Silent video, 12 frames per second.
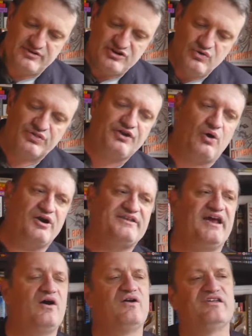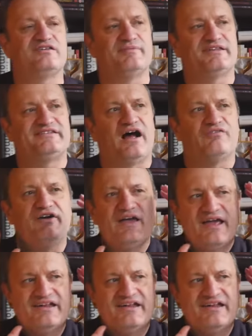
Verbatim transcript: the new authoritarianism itself